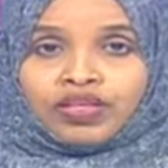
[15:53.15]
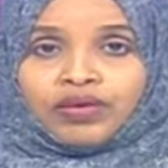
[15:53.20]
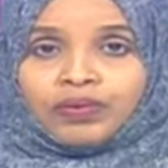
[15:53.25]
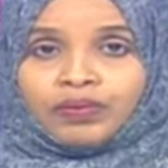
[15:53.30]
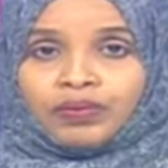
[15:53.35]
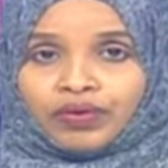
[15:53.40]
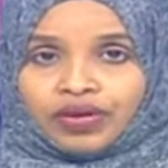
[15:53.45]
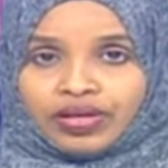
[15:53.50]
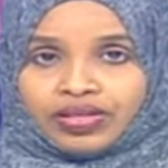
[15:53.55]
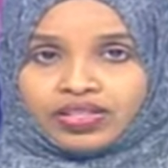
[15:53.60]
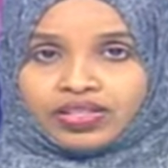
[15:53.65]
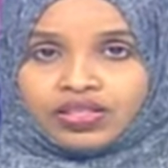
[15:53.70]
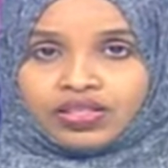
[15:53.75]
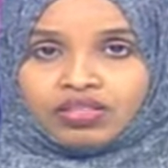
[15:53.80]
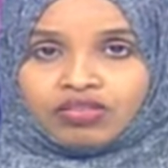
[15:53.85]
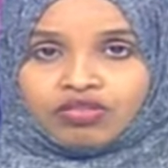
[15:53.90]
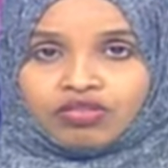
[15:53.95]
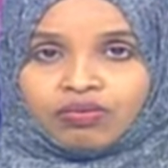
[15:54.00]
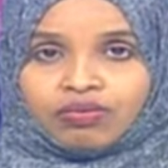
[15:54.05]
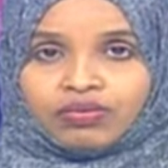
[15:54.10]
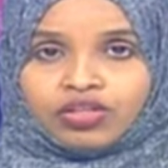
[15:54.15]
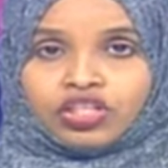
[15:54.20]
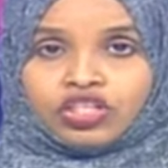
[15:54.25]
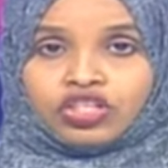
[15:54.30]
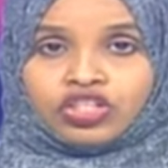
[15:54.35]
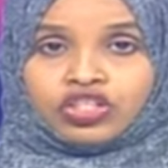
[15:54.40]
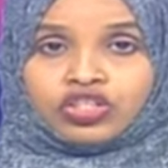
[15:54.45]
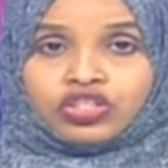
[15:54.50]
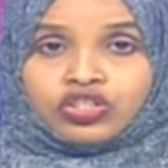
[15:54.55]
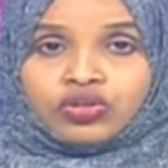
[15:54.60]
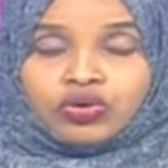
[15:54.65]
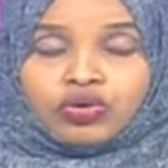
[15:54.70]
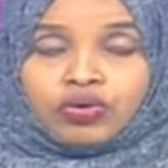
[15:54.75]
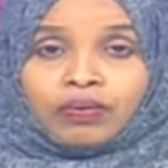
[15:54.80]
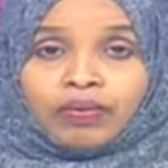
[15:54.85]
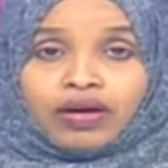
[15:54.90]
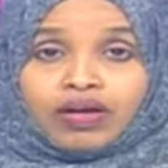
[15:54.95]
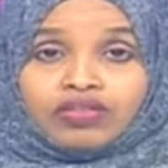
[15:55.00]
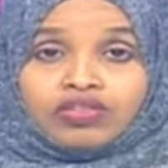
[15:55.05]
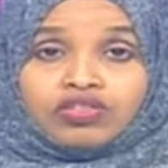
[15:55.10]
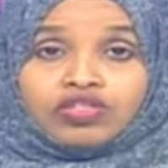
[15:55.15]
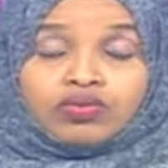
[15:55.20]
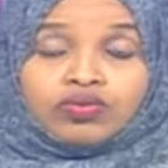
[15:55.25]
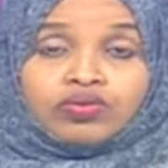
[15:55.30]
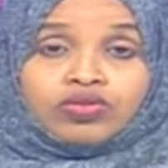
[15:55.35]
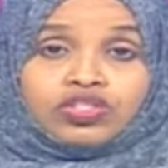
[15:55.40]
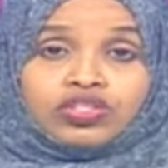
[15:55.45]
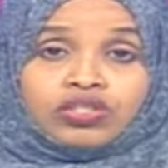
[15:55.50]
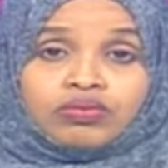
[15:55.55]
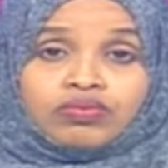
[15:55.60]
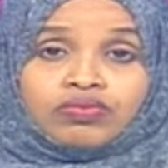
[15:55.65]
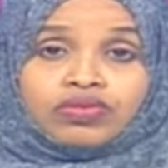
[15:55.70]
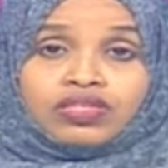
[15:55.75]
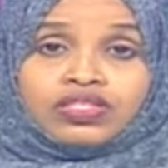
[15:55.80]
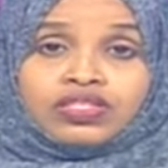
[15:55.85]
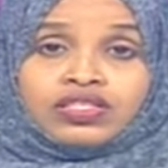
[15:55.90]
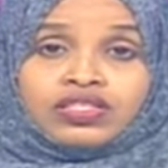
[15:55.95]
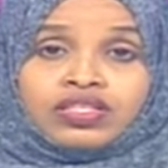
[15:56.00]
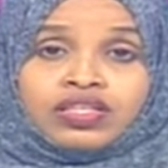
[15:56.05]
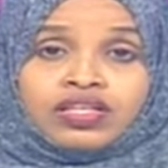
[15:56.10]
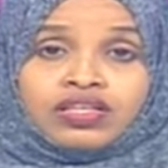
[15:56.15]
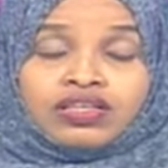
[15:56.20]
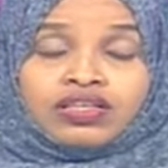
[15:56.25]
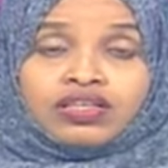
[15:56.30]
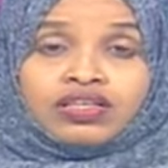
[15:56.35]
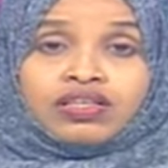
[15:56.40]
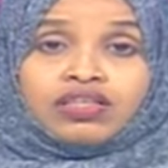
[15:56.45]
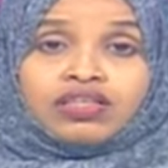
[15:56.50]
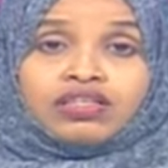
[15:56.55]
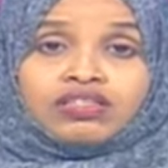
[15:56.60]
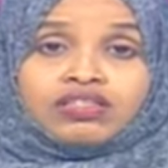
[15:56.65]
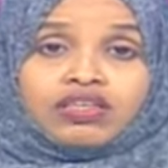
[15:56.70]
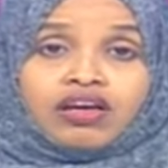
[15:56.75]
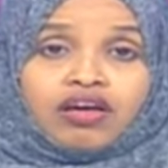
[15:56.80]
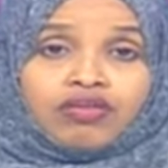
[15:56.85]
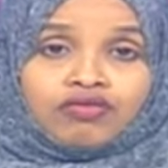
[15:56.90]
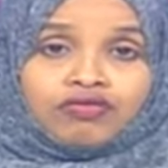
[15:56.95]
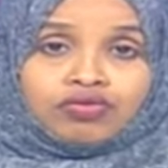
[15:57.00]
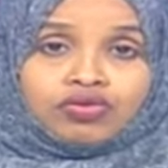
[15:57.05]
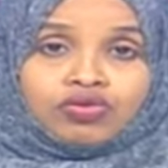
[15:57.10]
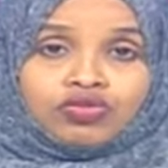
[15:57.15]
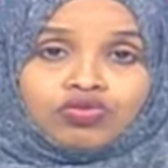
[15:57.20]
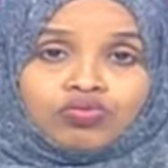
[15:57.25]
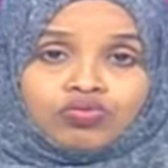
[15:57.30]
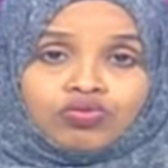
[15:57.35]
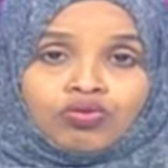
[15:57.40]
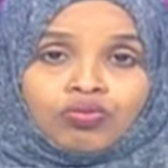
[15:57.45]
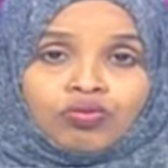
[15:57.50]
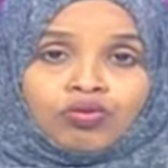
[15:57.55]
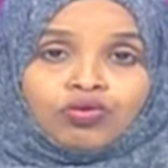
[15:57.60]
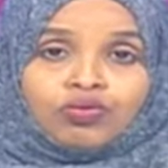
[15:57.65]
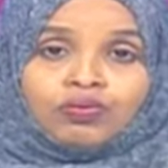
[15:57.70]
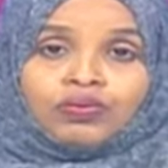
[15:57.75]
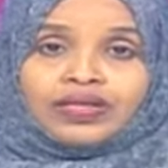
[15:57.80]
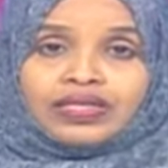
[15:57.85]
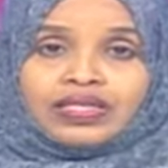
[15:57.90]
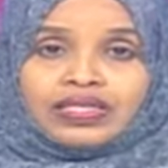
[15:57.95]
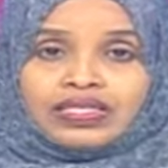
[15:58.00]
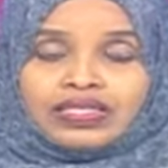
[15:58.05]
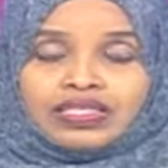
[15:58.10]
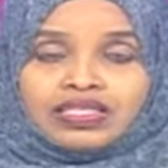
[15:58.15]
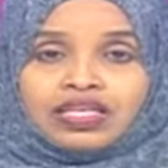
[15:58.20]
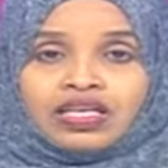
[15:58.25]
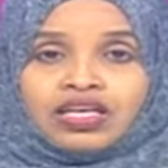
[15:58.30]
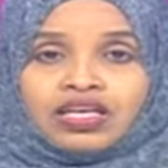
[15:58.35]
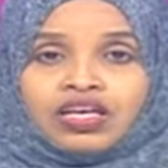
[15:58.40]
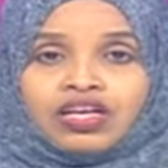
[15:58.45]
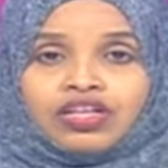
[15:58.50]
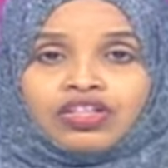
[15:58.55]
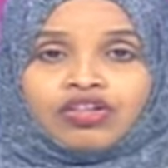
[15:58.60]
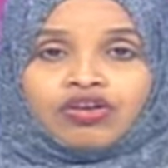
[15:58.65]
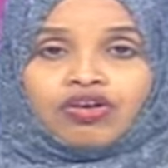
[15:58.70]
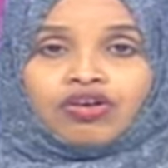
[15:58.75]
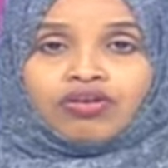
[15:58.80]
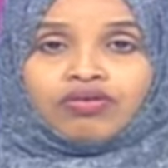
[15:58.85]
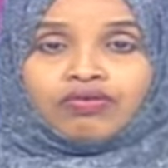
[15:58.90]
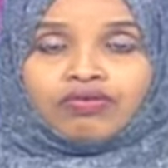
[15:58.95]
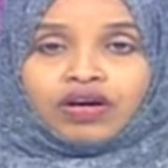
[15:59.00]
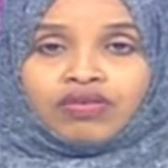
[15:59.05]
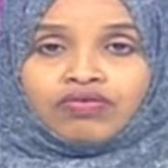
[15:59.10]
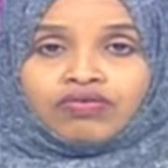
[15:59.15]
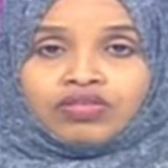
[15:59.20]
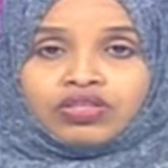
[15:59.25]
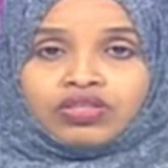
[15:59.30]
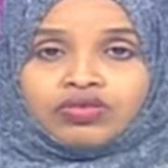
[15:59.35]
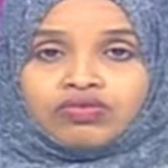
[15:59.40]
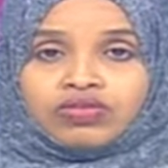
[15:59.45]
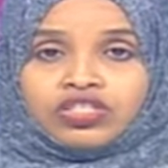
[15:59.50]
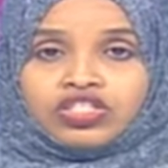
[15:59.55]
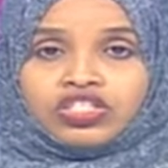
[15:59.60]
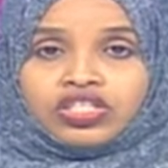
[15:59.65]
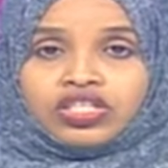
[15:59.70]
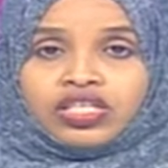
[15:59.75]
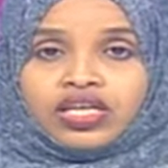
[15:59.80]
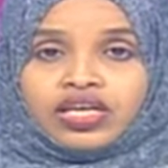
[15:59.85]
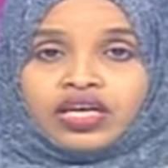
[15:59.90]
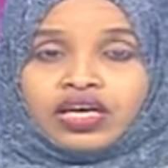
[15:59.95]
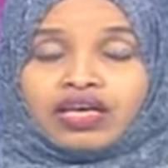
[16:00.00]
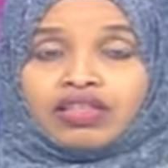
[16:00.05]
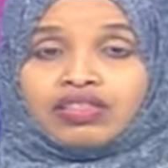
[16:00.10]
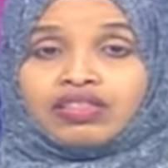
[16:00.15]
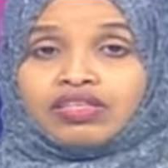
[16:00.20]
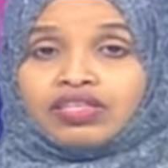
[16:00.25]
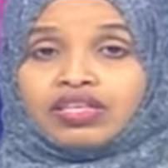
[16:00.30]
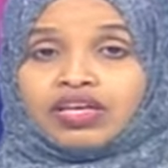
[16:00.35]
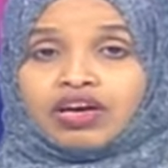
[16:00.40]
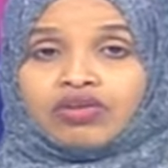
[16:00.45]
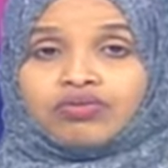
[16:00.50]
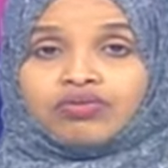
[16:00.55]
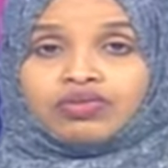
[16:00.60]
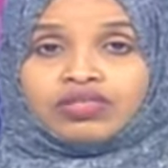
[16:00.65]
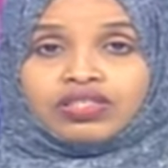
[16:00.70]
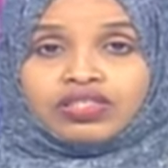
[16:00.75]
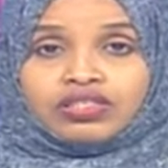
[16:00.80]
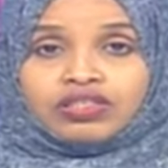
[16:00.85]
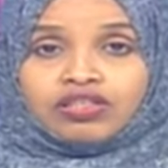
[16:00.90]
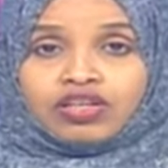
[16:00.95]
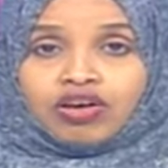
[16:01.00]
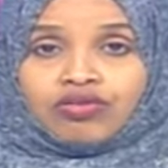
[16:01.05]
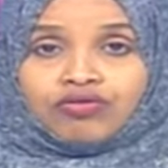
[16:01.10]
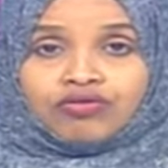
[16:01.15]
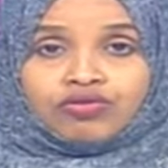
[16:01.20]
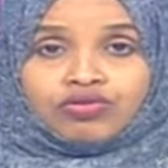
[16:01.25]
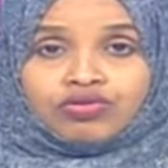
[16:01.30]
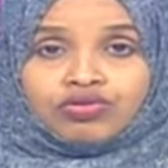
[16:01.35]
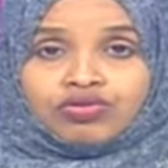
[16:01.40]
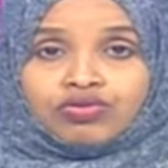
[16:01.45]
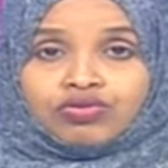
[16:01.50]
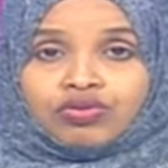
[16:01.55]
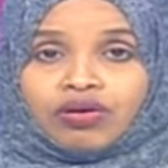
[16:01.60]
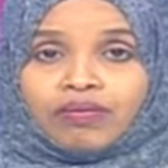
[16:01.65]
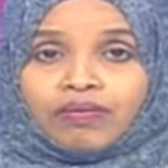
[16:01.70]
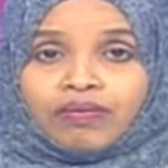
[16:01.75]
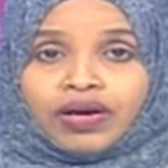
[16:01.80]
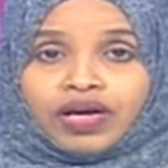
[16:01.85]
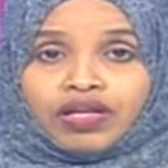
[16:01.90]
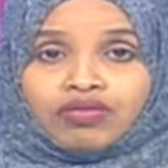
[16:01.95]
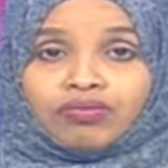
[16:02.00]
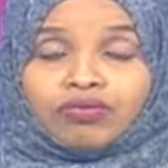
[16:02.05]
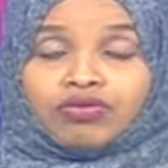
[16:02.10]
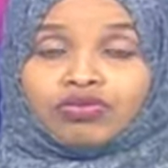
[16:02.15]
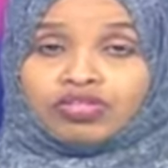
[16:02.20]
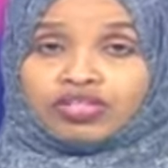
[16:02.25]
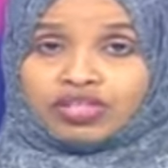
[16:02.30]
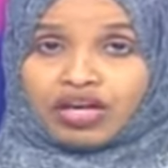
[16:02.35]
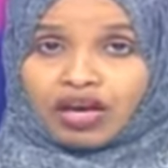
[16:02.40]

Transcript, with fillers: He praised the determination shown by the Djiboutian president in his effort to promote peace in the Horn of Africa region and the unrelenting efforts to combat